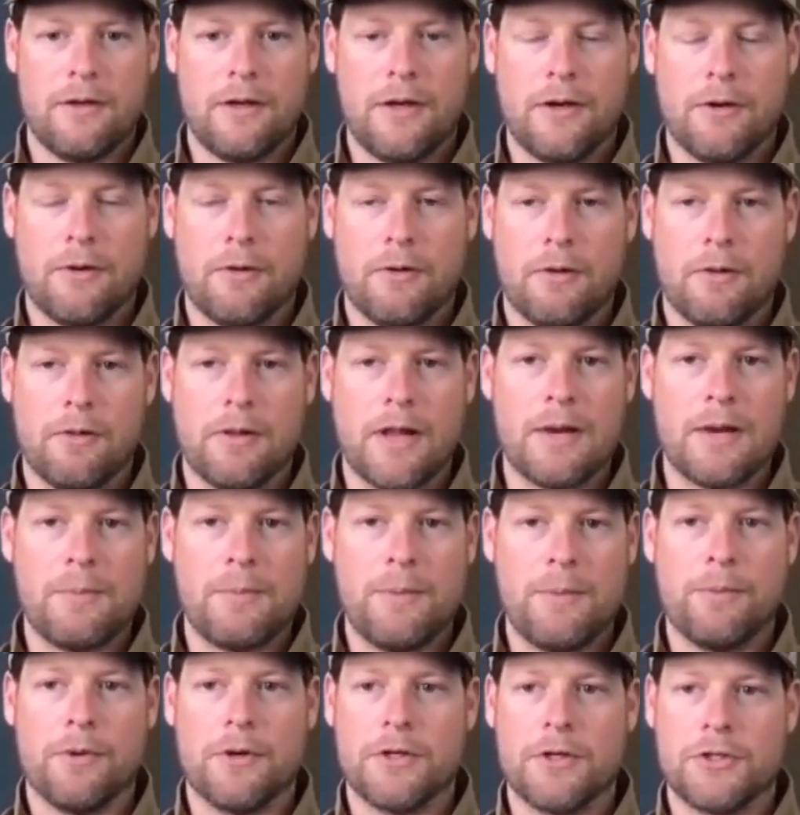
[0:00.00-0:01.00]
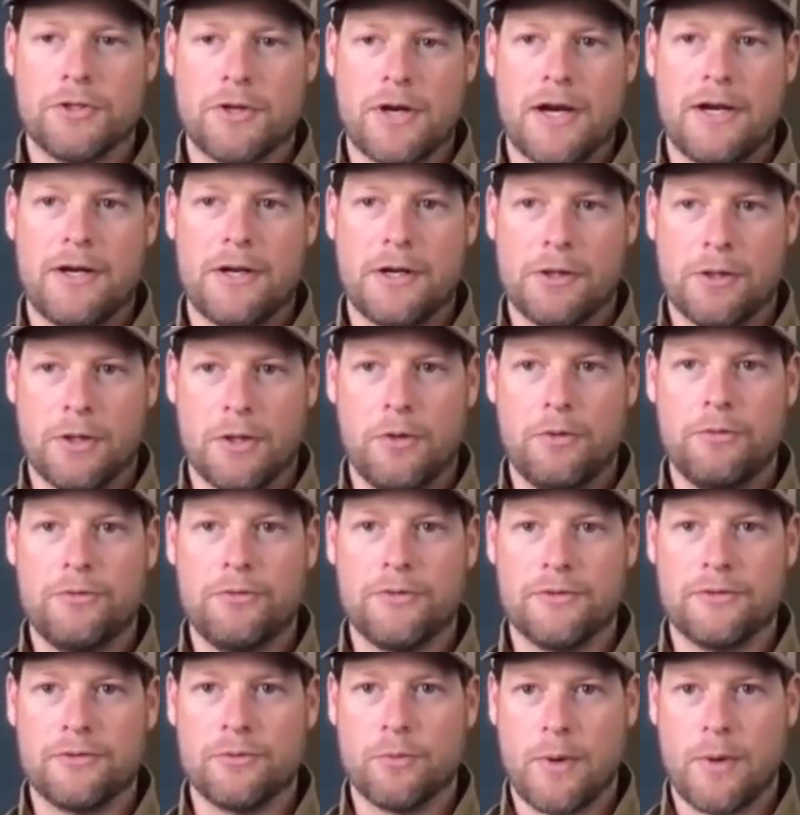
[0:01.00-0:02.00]
a lot of people are trying to
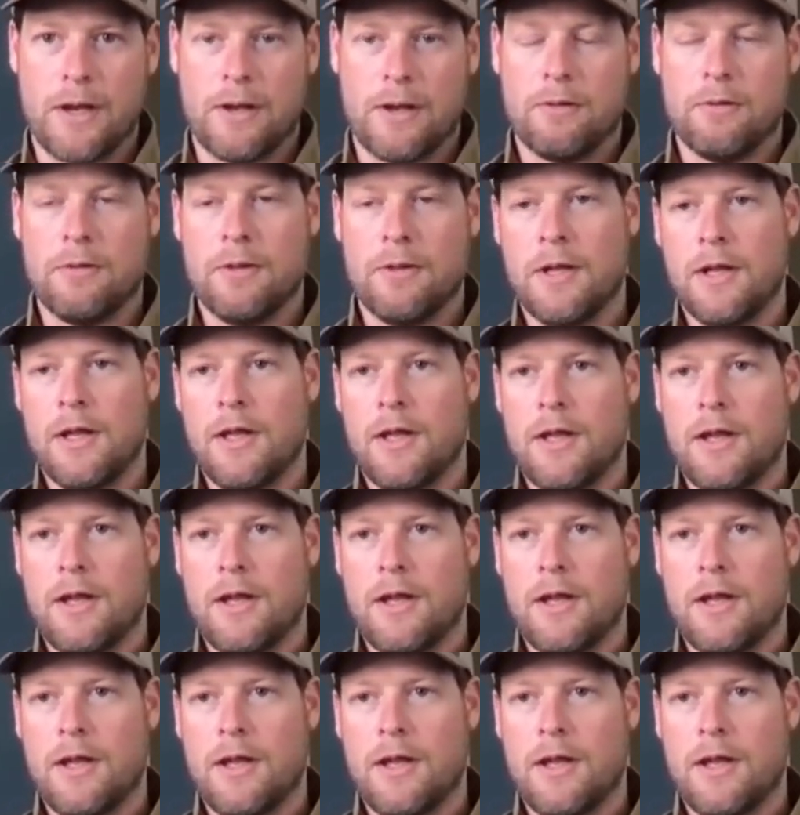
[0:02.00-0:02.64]
close as well.